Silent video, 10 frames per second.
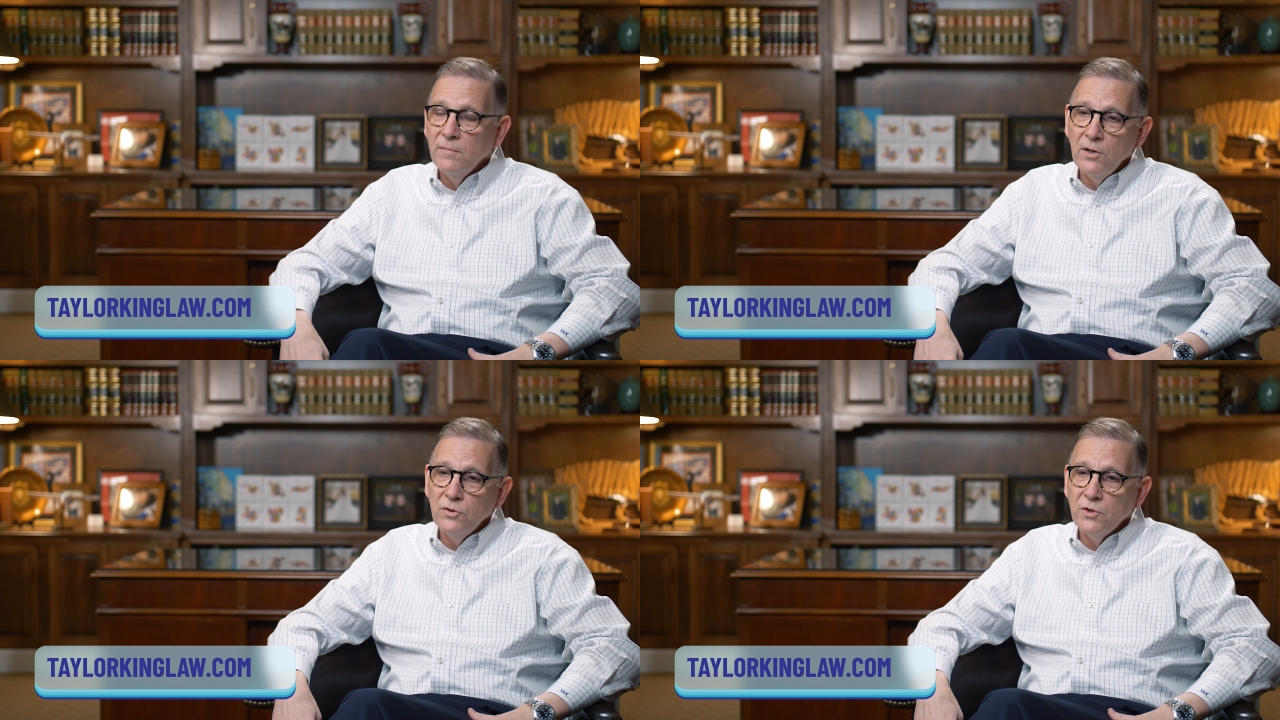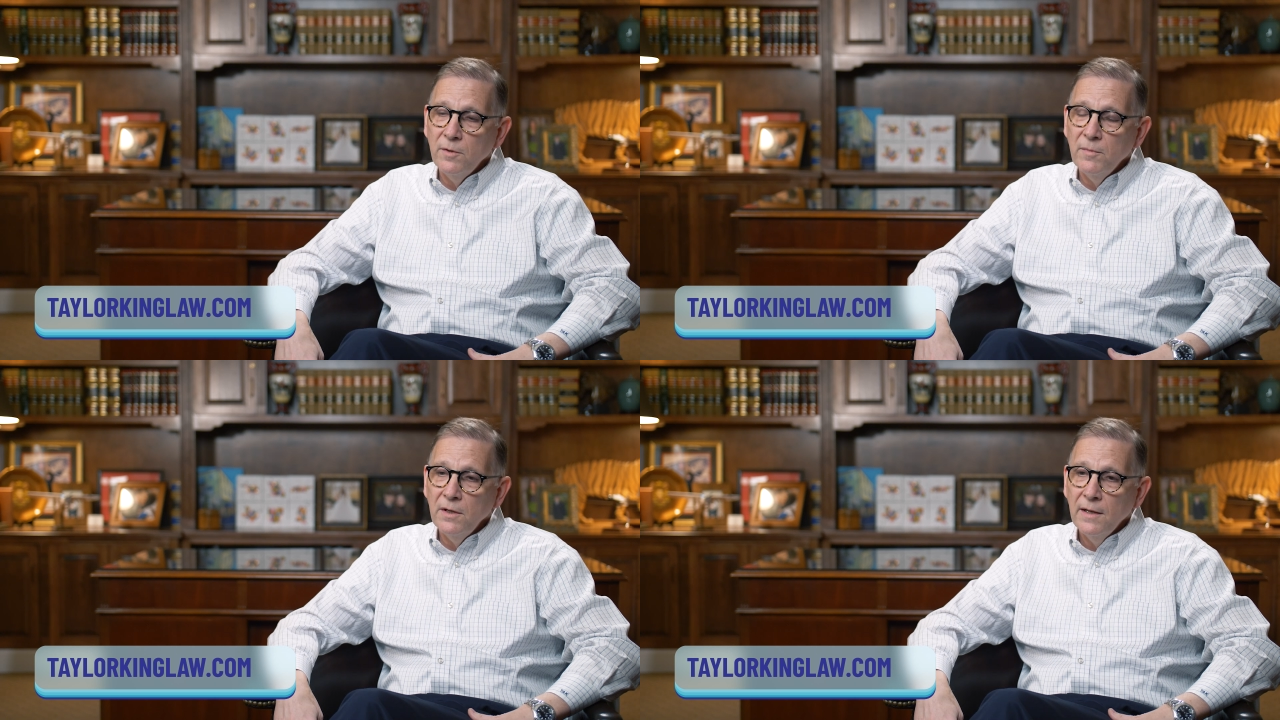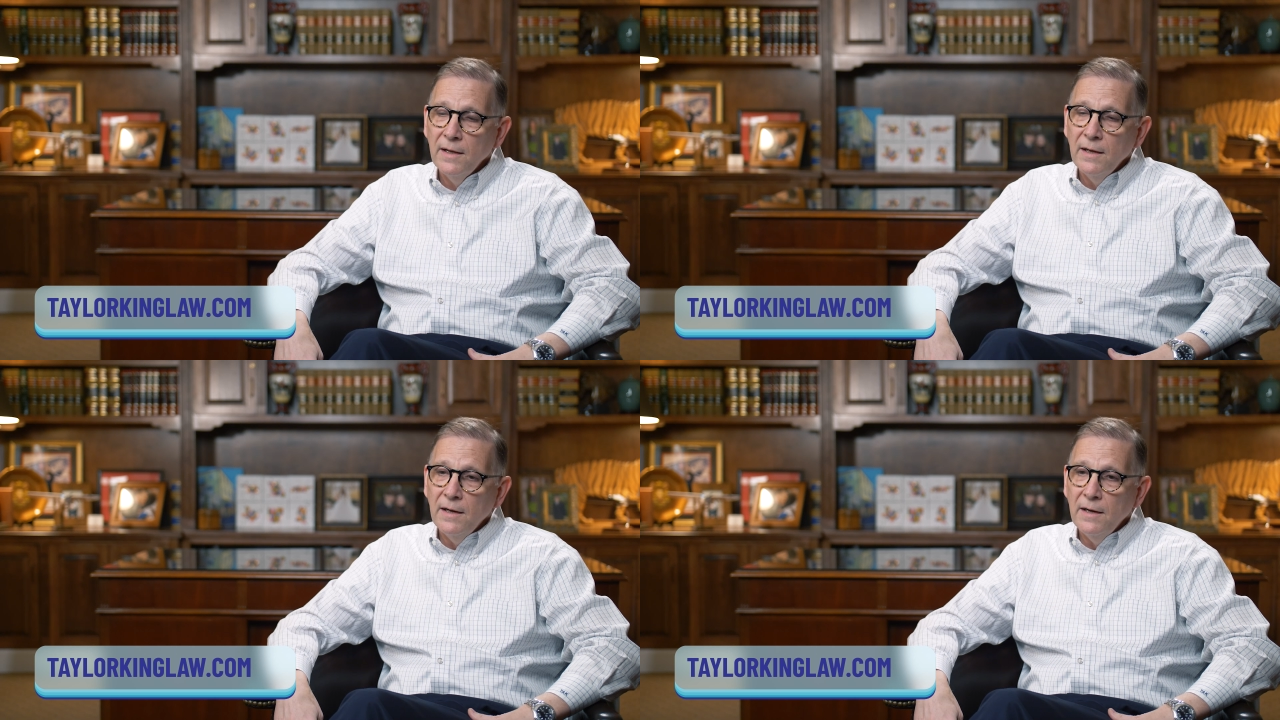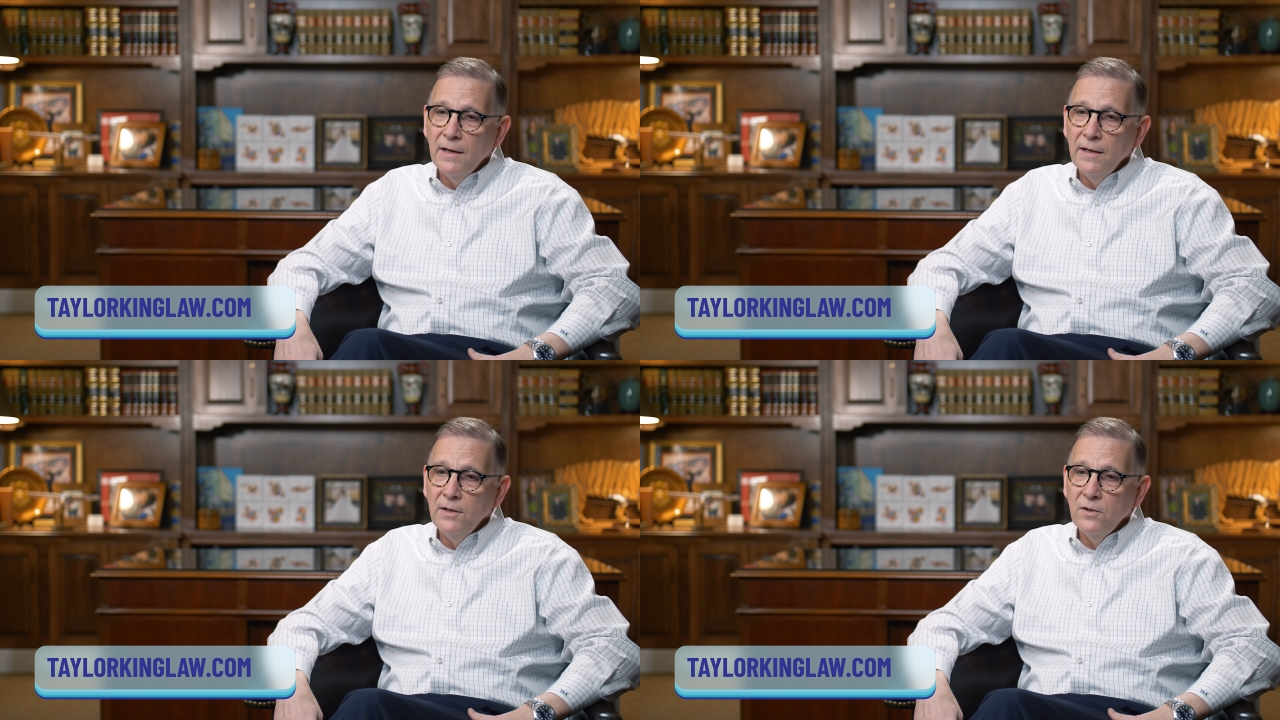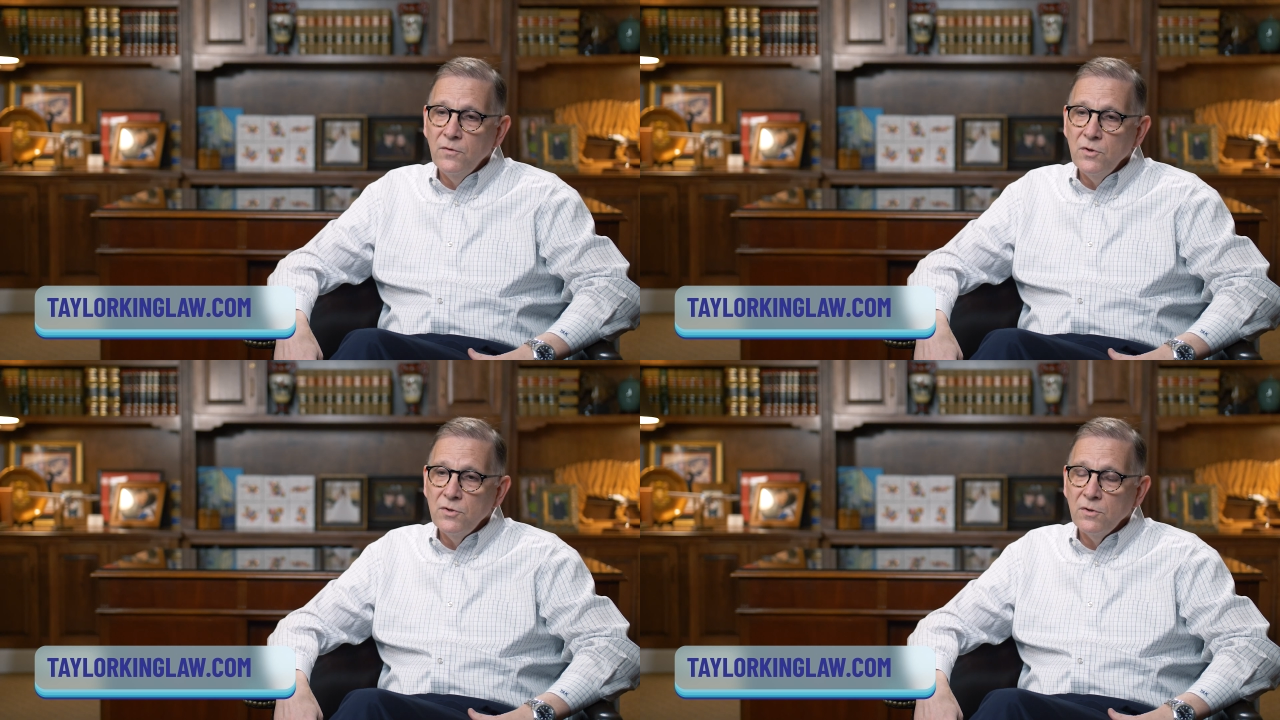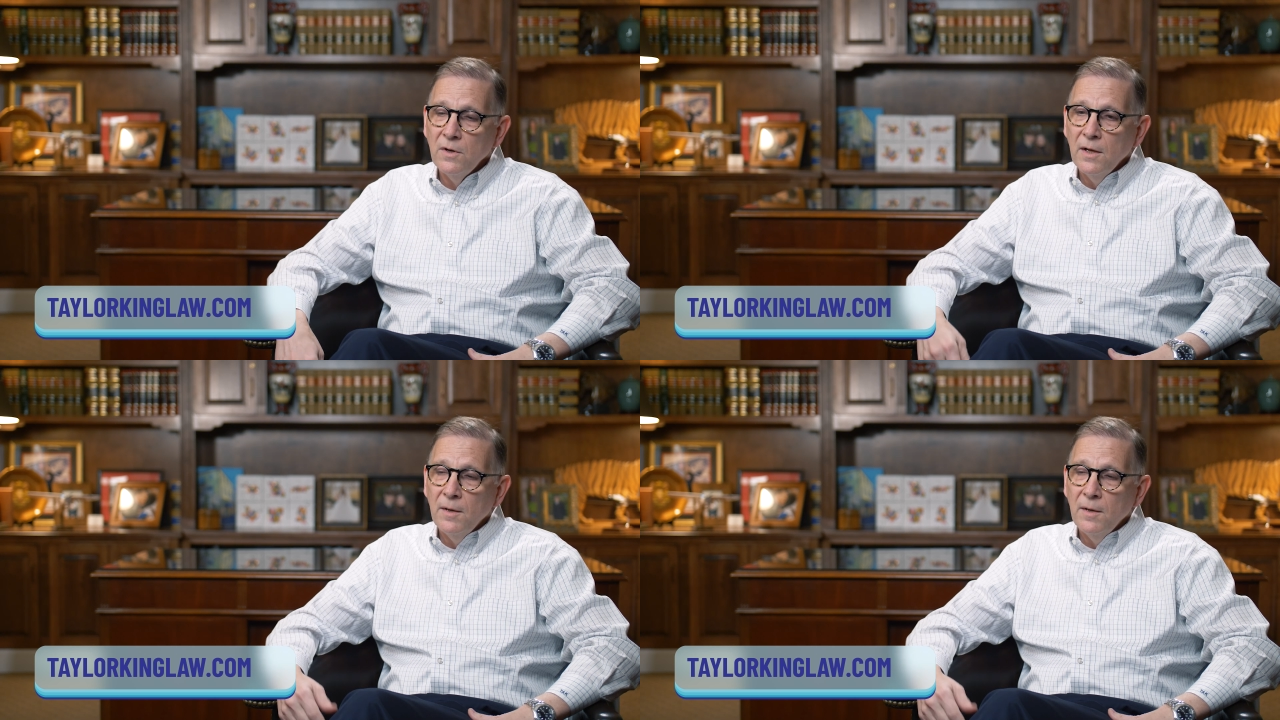medical treatment into the future,